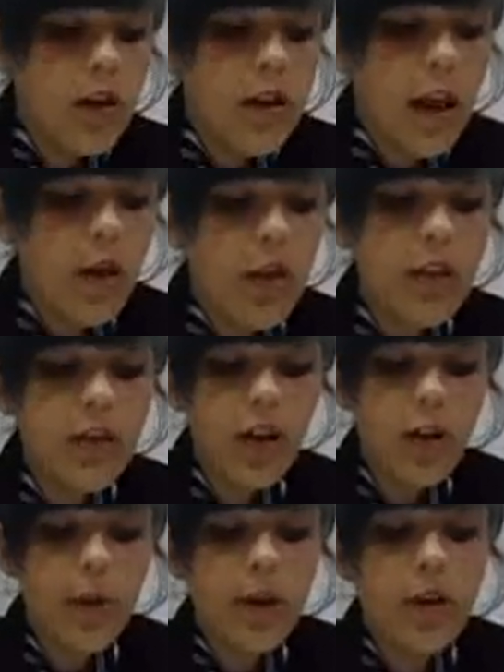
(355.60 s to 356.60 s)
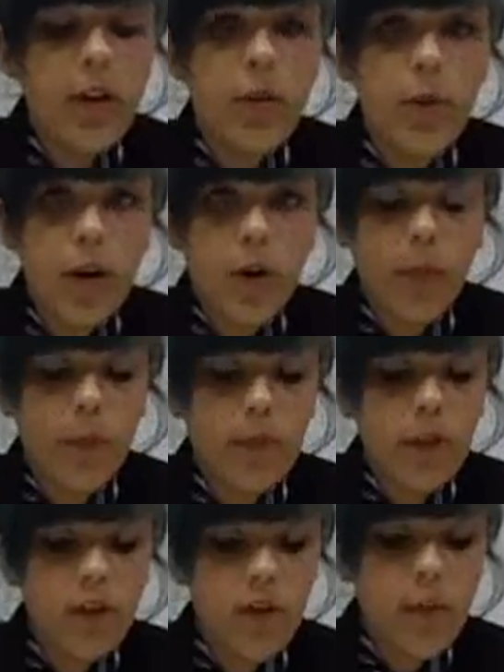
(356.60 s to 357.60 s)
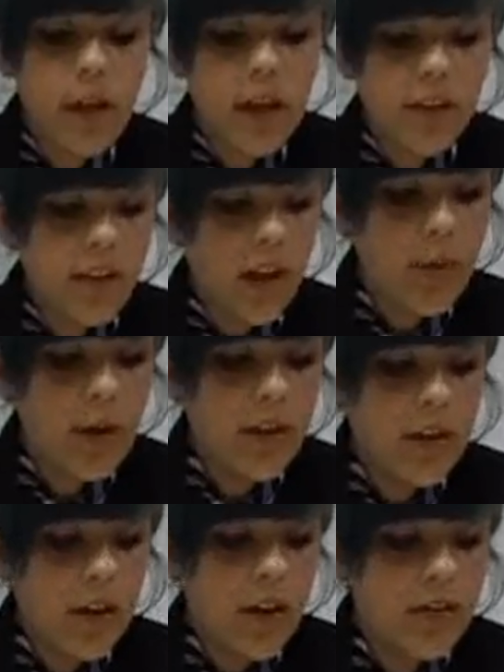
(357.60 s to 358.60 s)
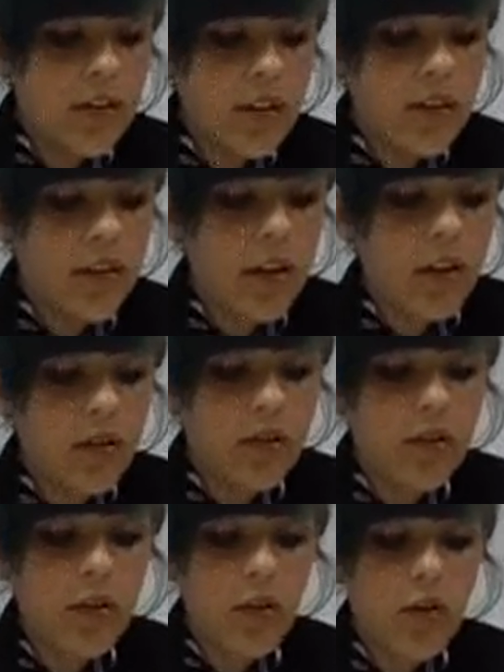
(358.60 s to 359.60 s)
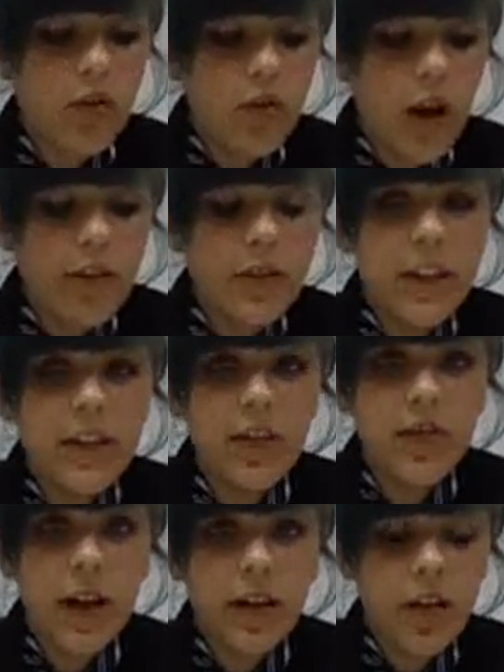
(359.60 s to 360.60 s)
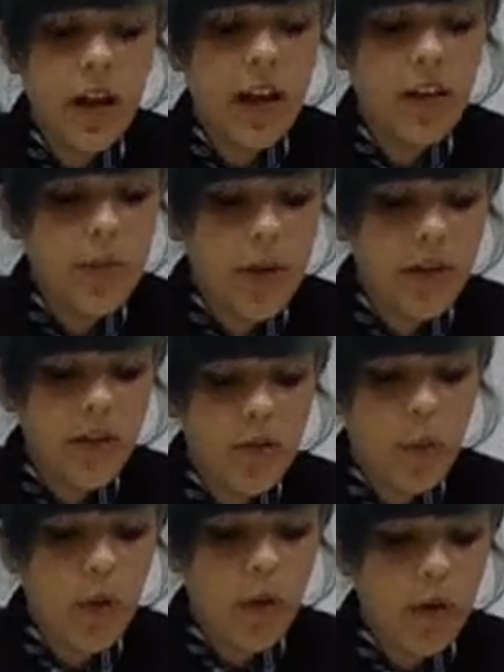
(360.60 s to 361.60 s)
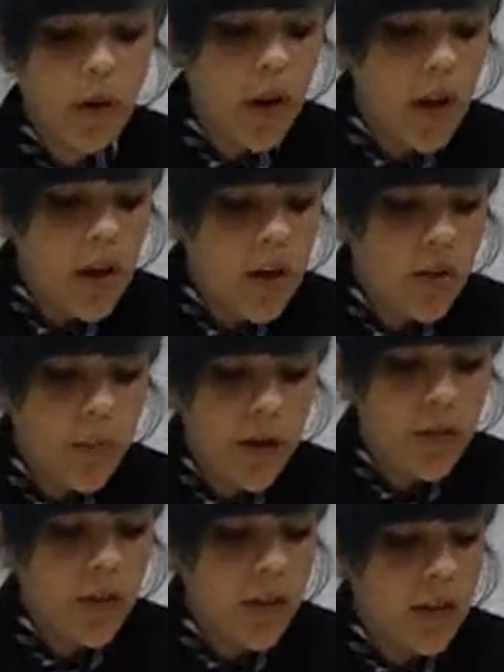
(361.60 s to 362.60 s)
Now let's talk about another problem. To me, it's not a big deal as it is to others. Drafting is a vital aspect of a war, especially